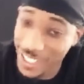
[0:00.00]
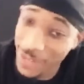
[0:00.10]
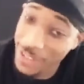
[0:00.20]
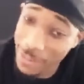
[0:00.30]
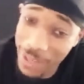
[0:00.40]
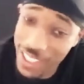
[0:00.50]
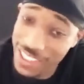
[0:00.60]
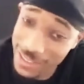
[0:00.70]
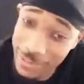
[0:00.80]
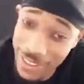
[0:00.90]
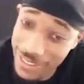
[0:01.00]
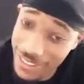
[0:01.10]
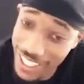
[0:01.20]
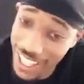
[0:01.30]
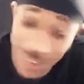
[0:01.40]
tough to get past this motherfucker.
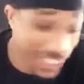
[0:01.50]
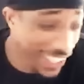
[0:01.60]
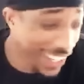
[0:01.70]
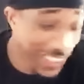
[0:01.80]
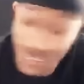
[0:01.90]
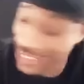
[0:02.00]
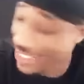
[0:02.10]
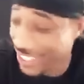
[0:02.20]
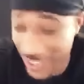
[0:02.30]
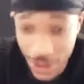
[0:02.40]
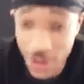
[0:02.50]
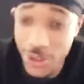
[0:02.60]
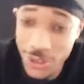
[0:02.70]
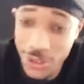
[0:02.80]
I don't care who